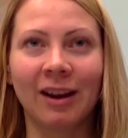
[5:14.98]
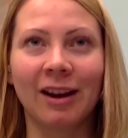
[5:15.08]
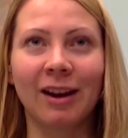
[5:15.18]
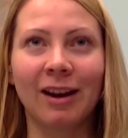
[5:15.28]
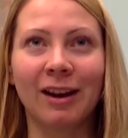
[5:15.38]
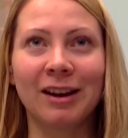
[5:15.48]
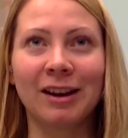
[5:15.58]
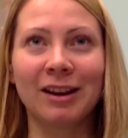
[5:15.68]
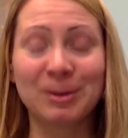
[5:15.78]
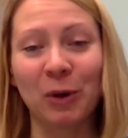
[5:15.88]

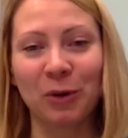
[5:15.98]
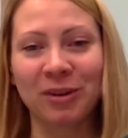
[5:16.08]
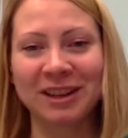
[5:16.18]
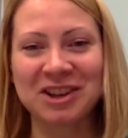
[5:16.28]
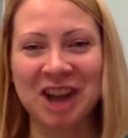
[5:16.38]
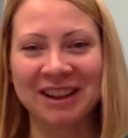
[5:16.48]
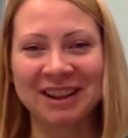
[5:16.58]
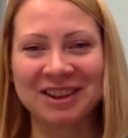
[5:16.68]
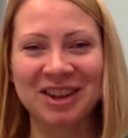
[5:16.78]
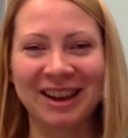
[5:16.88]
It's both a
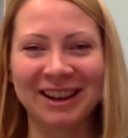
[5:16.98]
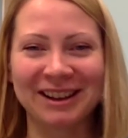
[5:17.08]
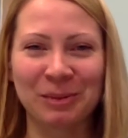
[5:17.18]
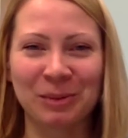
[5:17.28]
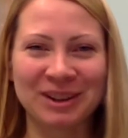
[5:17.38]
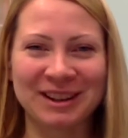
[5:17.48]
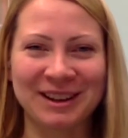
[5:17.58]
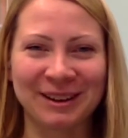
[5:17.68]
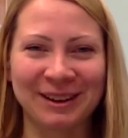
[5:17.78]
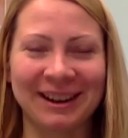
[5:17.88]
challenge and
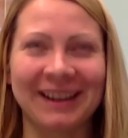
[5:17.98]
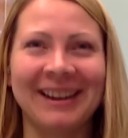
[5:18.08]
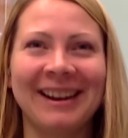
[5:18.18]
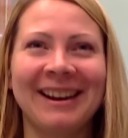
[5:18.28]
opportunity.